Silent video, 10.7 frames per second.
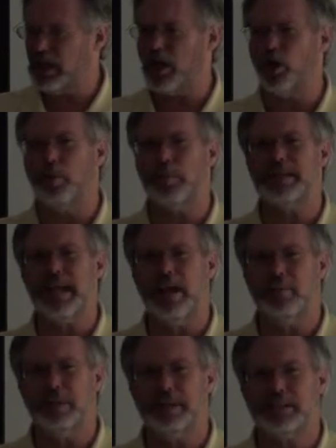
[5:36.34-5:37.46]
it's not Herman
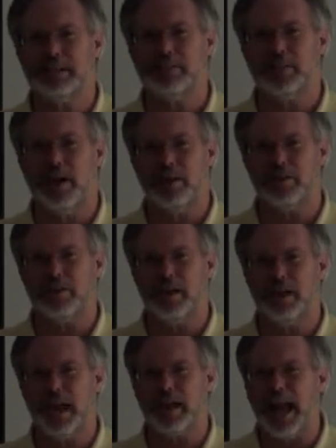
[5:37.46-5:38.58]
Talmadge, it's his father.
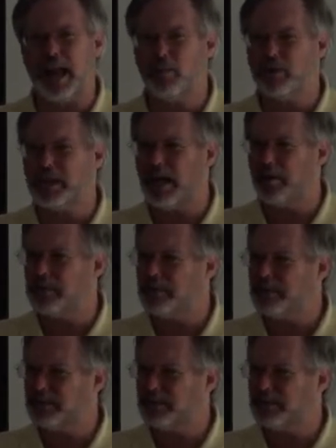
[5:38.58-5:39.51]
Edward Talmadge?